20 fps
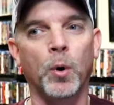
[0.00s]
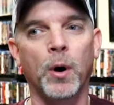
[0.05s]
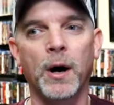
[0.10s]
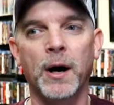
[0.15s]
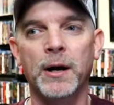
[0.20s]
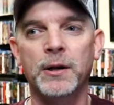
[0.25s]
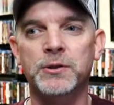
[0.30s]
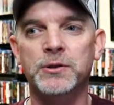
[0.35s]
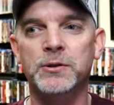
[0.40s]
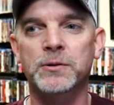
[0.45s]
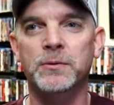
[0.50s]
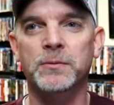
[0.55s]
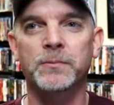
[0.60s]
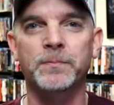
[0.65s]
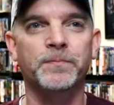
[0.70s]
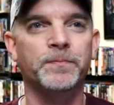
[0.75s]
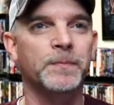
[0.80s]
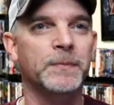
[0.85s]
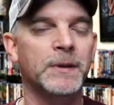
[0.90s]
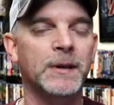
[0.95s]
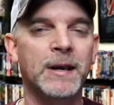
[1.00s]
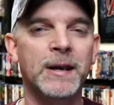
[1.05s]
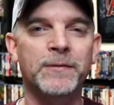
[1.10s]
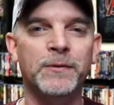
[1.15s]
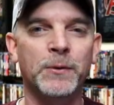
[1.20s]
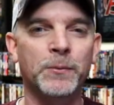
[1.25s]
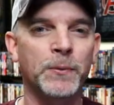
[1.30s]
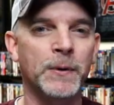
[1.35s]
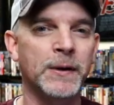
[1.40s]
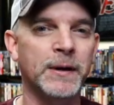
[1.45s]
watch
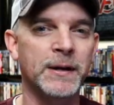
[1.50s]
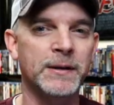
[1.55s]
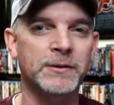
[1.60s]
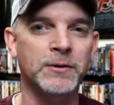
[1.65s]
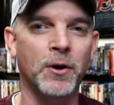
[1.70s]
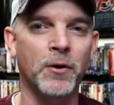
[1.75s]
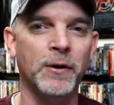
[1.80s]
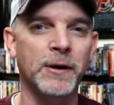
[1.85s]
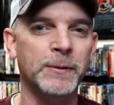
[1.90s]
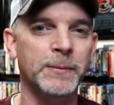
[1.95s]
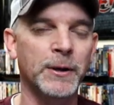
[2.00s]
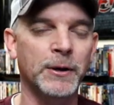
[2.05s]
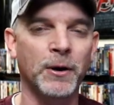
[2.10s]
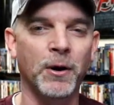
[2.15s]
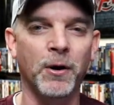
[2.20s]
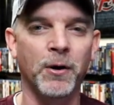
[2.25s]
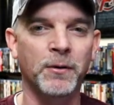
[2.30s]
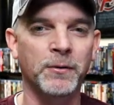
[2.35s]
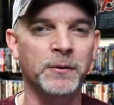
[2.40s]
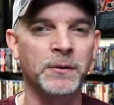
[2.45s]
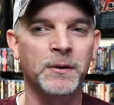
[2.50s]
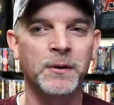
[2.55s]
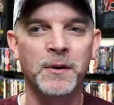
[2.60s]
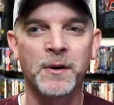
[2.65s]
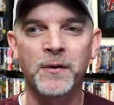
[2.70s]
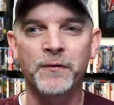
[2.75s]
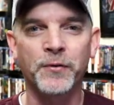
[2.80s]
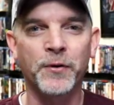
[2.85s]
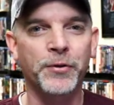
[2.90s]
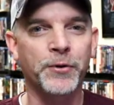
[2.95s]
even when it's already been on
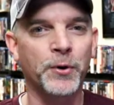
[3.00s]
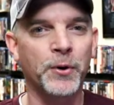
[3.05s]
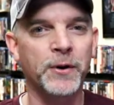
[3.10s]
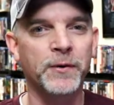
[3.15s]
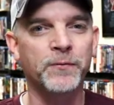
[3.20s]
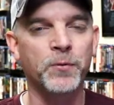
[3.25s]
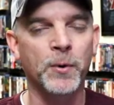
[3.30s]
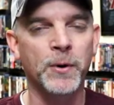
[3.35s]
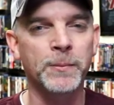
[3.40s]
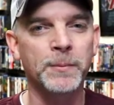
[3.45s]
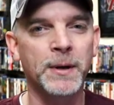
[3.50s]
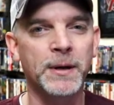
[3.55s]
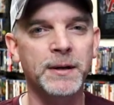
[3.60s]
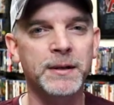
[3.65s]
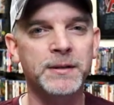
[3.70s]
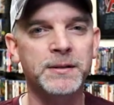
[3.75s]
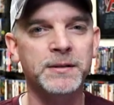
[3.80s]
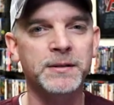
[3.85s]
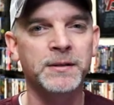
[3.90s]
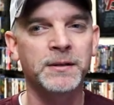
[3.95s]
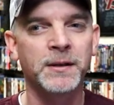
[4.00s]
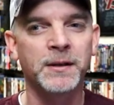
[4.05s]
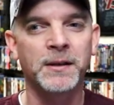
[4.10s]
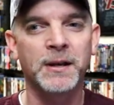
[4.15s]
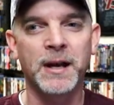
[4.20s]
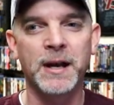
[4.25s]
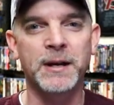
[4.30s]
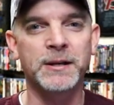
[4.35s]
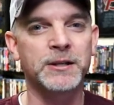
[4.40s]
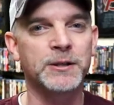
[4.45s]
for thirty, forty minutes
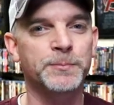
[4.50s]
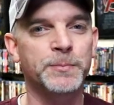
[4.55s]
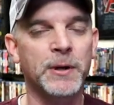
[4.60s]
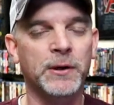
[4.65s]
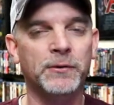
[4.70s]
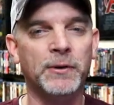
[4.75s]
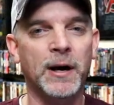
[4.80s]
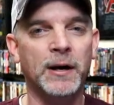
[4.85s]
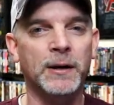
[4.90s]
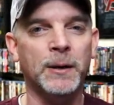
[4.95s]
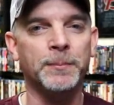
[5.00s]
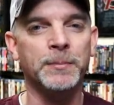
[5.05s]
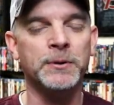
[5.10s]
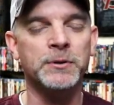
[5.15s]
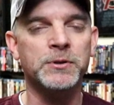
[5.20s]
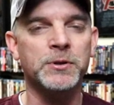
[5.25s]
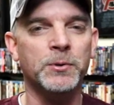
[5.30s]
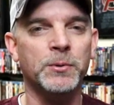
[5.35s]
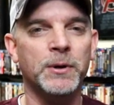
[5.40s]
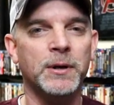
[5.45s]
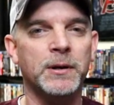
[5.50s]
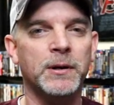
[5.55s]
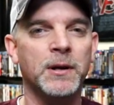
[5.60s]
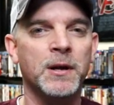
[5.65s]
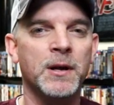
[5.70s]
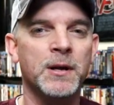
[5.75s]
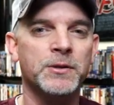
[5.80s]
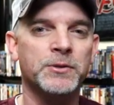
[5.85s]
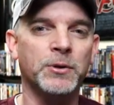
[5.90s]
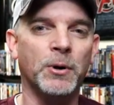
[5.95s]
and just pick right up into it.
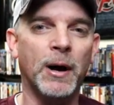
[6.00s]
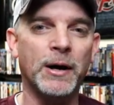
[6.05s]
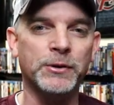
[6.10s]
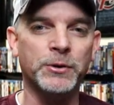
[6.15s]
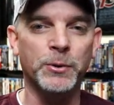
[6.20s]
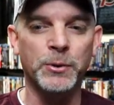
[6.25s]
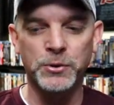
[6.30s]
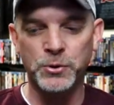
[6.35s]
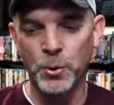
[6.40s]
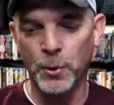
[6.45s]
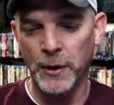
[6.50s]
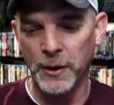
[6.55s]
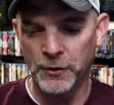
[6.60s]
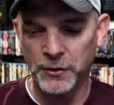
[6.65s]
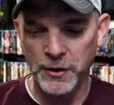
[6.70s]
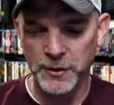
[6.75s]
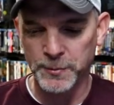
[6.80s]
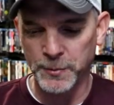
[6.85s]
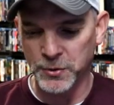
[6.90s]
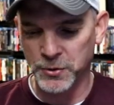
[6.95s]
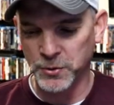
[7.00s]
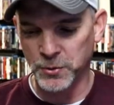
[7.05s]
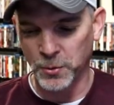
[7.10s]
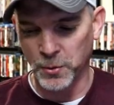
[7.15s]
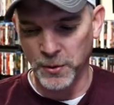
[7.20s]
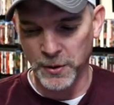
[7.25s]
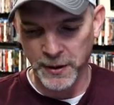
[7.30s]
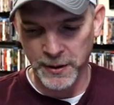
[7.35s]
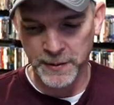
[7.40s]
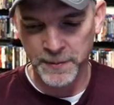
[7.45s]
So I do enjoy A Christmas
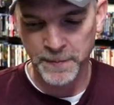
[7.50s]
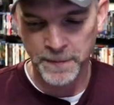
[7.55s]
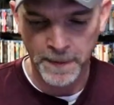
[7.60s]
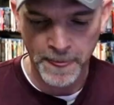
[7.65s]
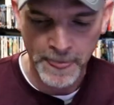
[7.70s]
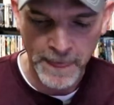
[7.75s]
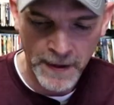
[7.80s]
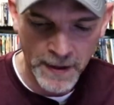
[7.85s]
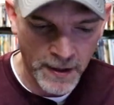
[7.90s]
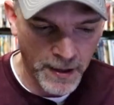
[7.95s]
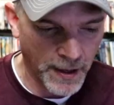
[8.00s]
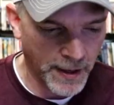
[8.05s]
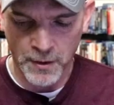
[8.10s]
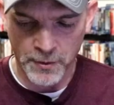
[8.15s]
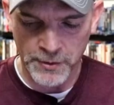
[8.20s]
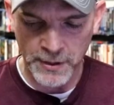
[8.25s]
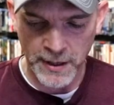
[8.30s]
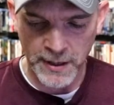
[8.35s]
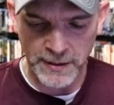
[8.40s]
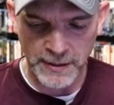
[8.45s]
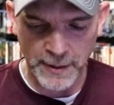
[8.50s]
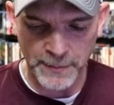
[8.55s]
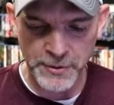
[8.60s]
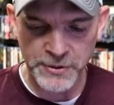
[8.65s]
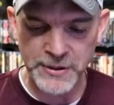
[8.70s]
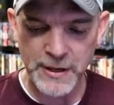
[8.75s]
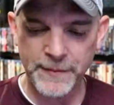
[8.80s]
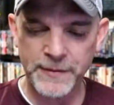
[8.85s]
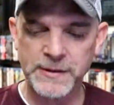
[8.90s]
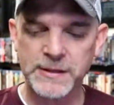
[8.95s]
Story. Okay, at number
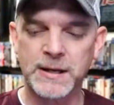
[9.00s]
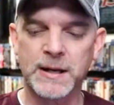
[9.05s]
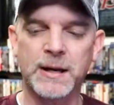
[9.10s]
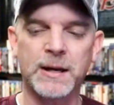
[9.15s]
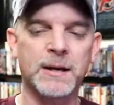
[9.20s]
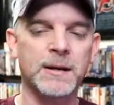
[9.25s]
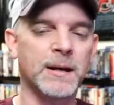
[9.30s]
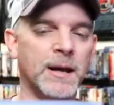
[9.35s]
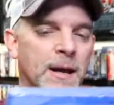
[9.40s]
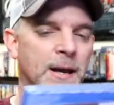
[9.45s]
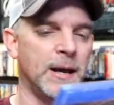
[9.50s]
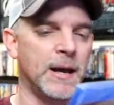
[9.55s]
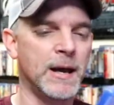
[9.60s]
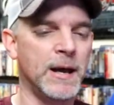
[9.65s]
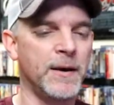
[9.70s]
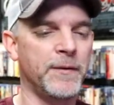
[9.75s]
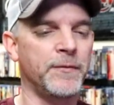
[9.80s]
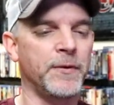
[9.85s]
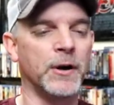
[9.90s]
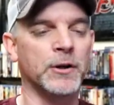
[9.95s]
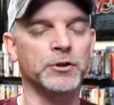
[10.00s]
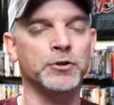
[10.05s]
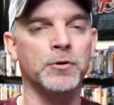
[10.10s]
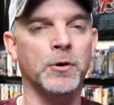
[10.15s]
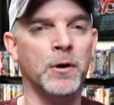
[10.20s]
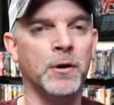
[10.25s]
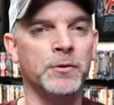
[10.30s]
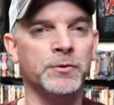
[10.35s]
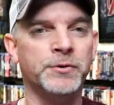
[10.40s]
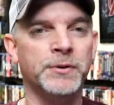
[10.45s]
seventeen, I have A
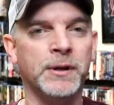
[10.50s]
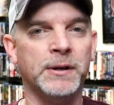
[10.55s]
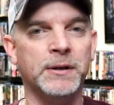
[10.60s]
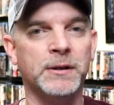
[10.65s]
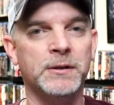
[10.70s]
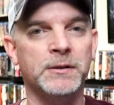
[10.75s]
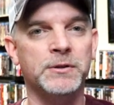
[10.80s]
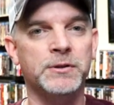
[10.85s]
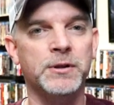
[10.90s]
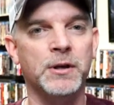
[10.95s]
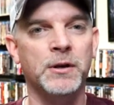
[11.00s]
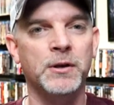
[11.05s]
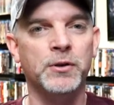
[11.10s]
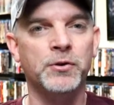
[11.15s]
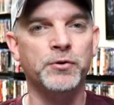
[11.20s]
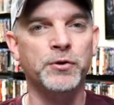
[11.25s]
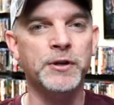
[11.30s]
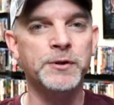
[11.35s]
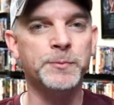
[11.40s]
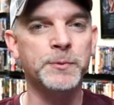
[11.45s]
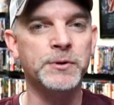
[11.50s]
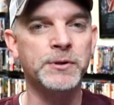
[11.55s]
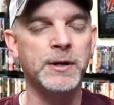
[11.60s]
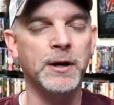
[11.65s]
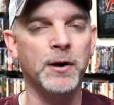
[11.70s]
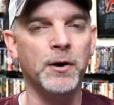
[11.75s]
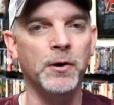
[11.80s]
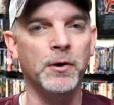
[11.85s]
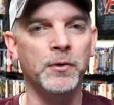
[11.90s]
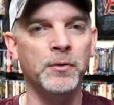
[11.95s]
Charles Dickens Christmas
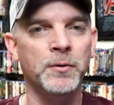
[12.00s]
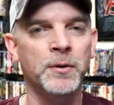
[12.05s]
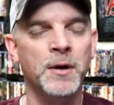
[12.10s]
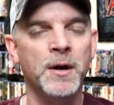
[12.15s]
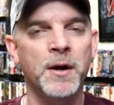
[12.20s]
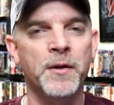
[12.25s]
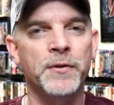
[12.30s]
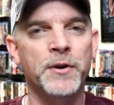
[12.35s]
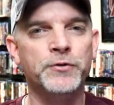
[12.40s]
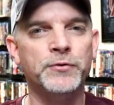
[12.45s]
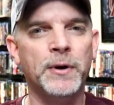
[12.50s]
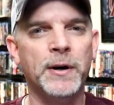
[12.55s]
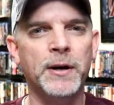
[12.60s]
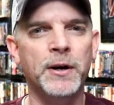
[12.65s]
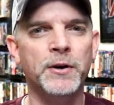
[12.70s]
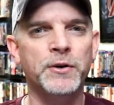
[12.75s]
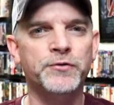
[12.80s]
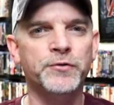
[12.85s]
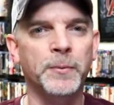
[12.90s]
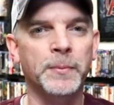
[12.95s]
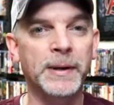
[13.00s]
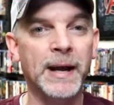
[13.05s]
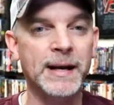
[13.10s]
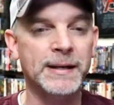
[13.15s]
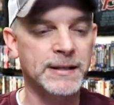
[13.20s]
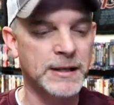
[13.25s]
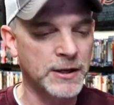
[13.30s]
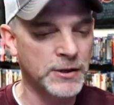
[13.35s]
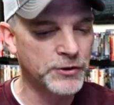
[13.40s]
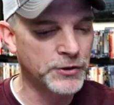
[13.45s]
Carol. This right here is from
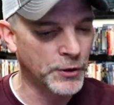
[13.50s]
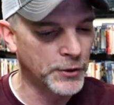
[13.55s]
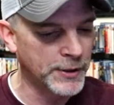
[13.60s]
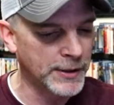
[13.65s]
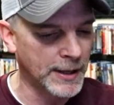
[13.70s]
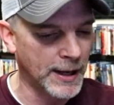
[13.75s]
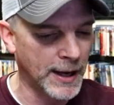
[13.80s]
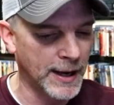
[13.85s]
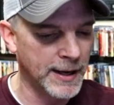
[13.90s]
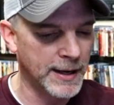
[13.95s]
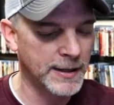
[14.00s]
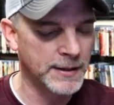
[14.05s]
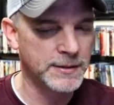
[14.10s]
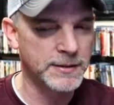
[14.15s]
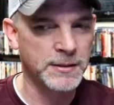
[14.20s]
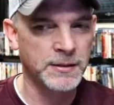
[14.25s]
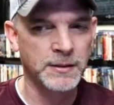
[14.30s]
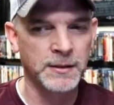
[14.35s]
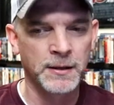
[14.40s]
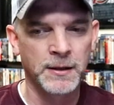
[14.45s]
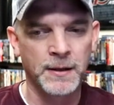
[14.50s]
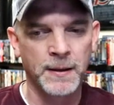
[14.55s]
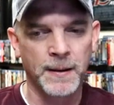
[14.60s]
nineteen thirty-eight,